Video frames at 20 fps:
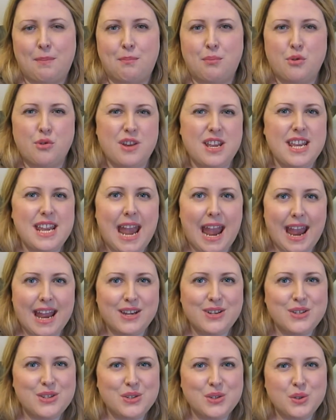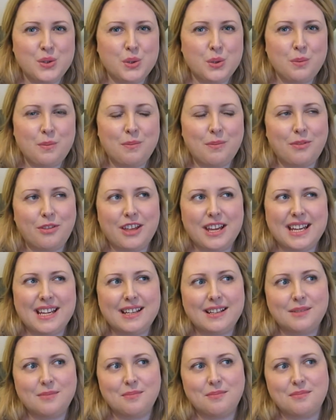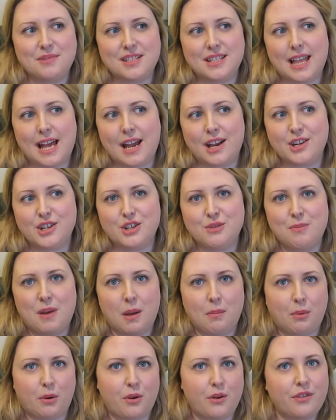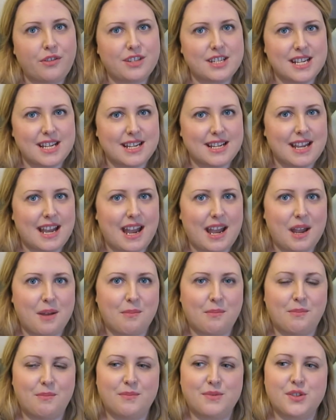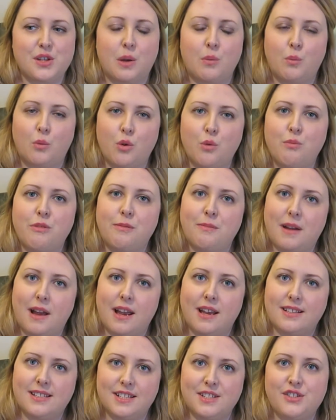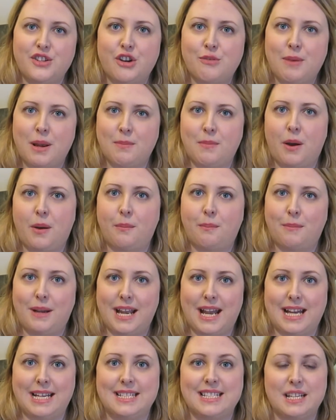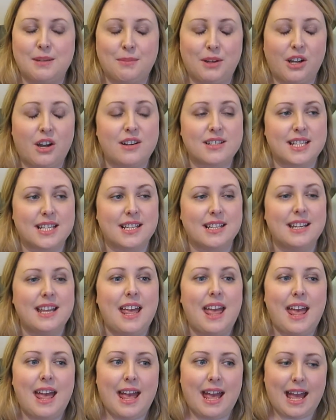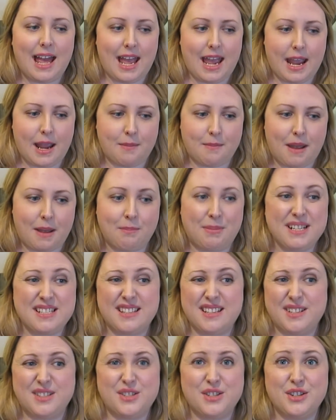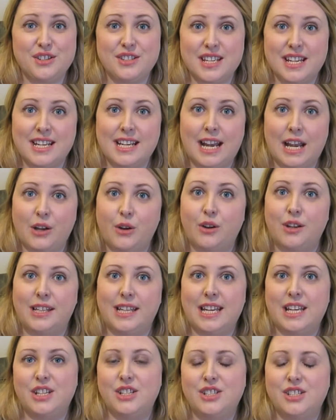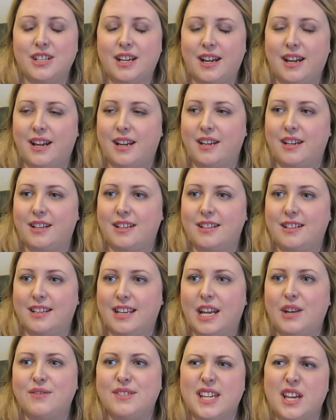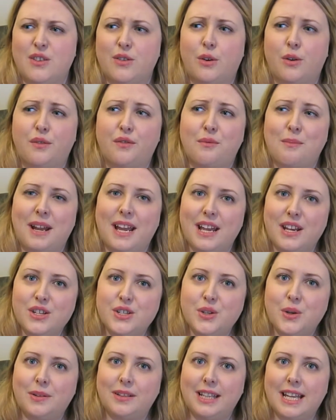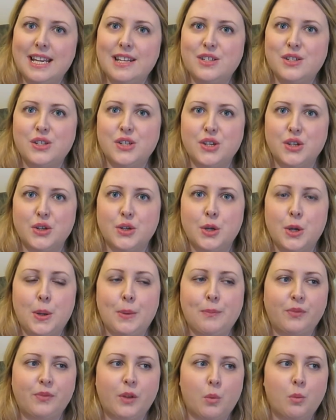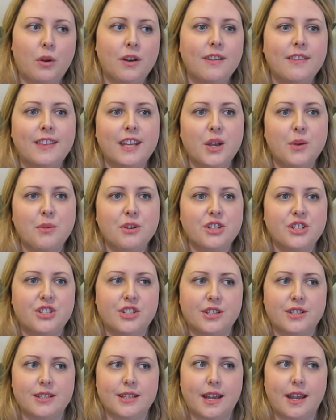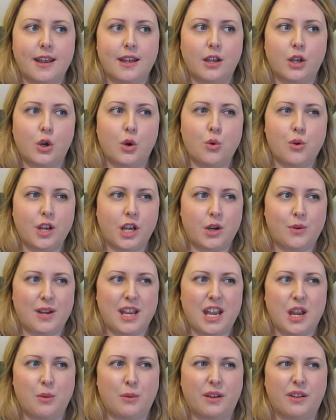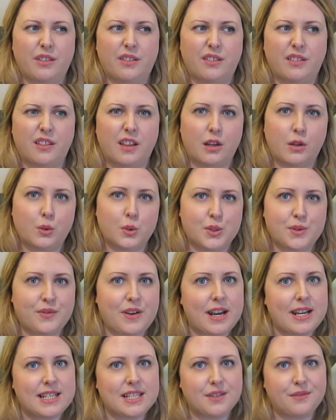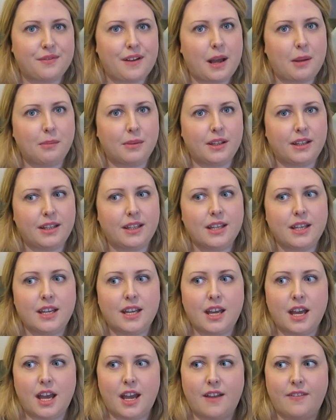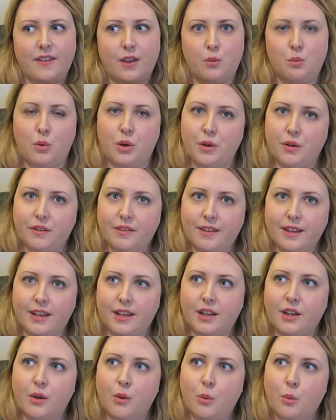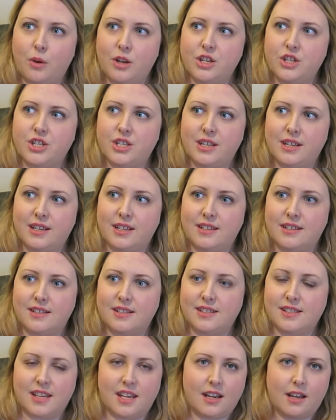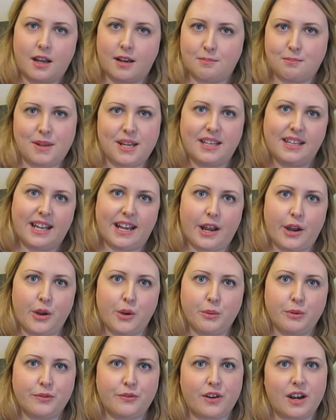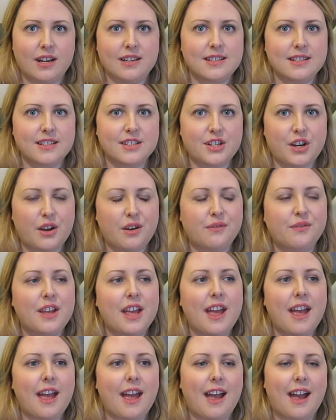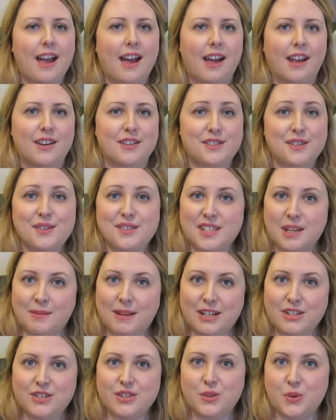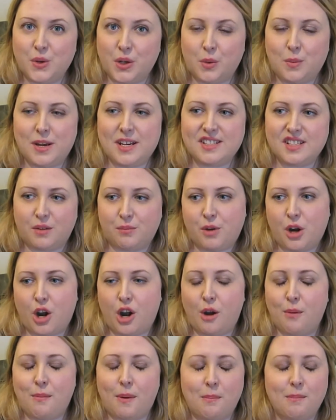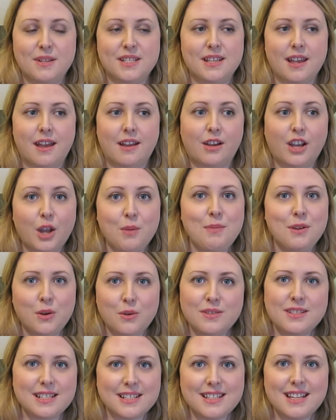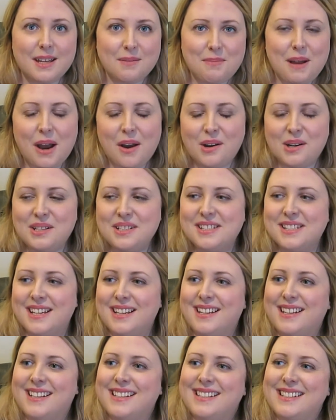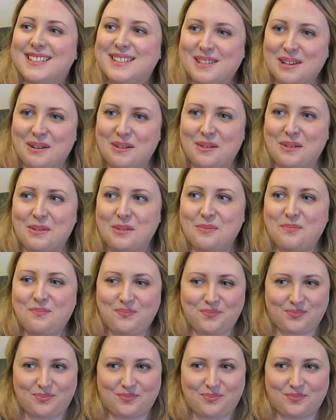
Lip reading: pre-hen-do thing / my birthday. So I'm going with my sister, my mum, my auntie and my cousin. And basically as soon as like I got engaged, I kind of said, oh, for my hen-do I'd like to do one thing which is just like going away with like close friends and family, and then one thing which is like a big night out with friends and stuff. And as soon as I mentioned going away somewhere, our mum was like, can we go to Disneyland Paris? So